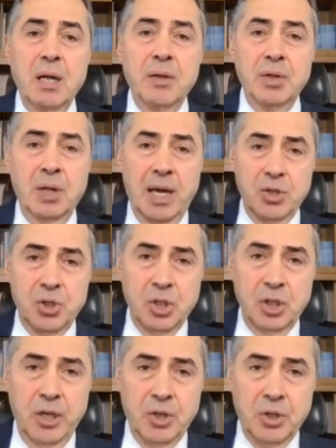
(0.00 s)
the
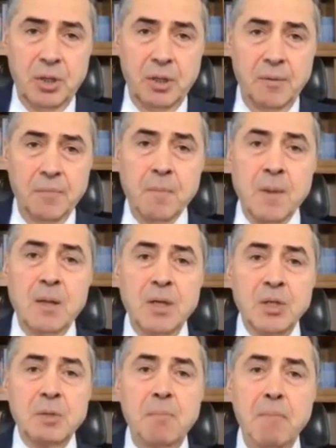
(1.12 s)
legislature,
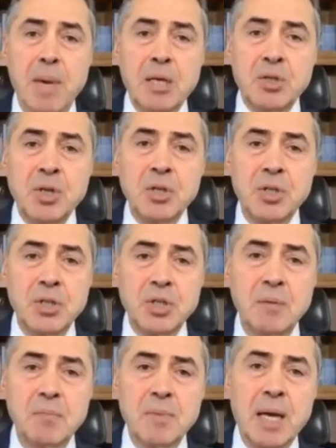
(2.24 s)
this mixed
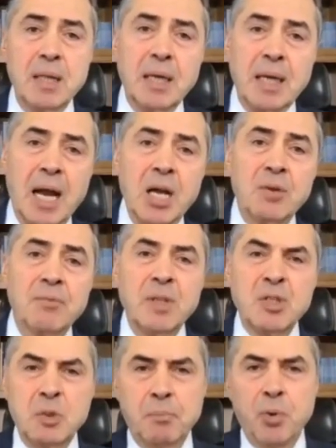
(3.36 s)
system that kind of,
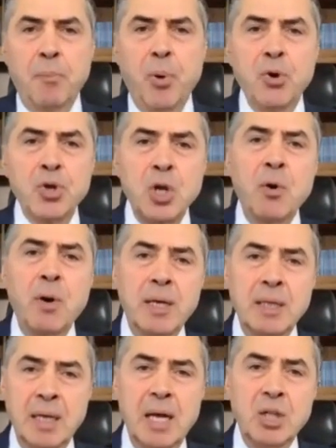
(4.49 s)
it's proportional
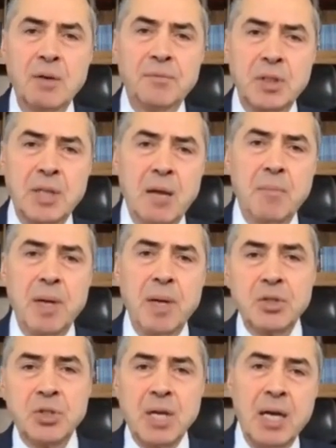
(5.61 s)
in the end of the day, but
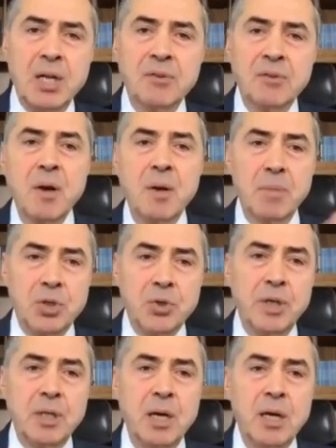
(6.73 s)
it's kind of
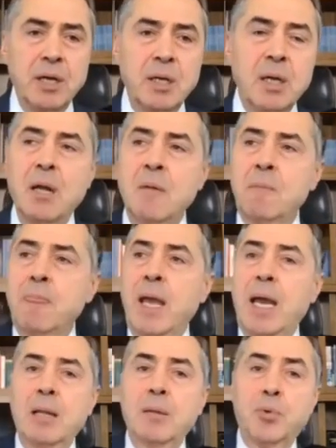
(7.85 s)
majoritarian
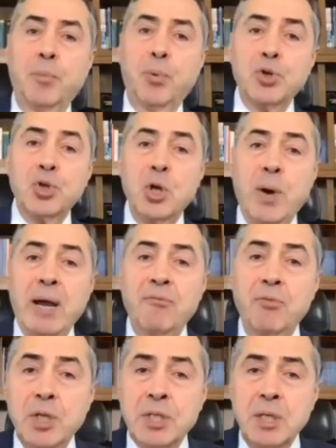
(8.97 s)
and proportional. I've
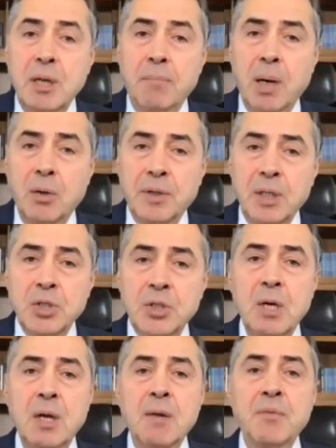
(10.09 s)
written about this.
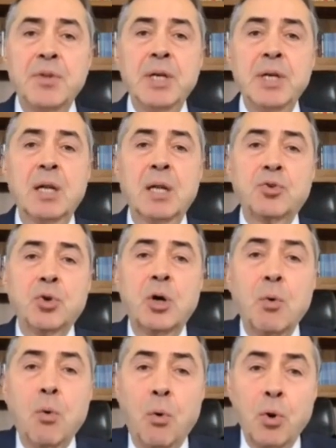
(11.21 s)
The
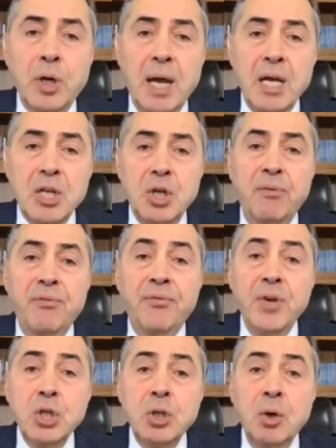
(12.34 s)
Electoral Court has an
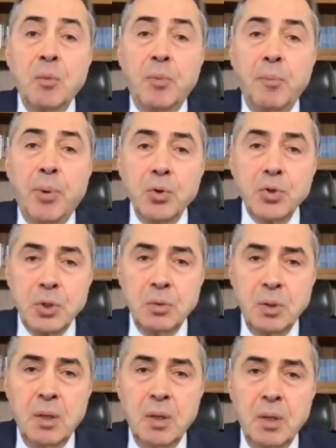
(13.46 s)
official proposal
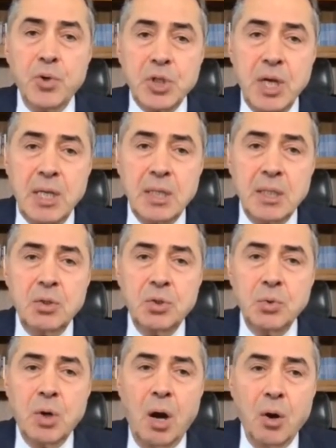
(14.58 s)
presented
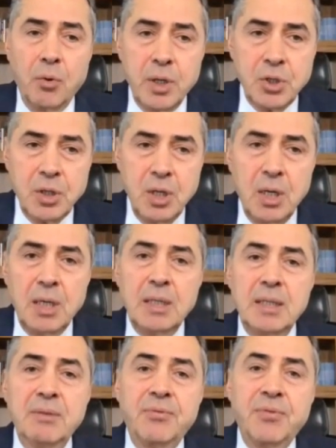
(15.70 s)
to Congress
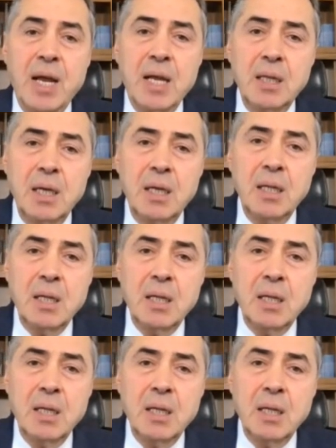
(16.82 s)
defending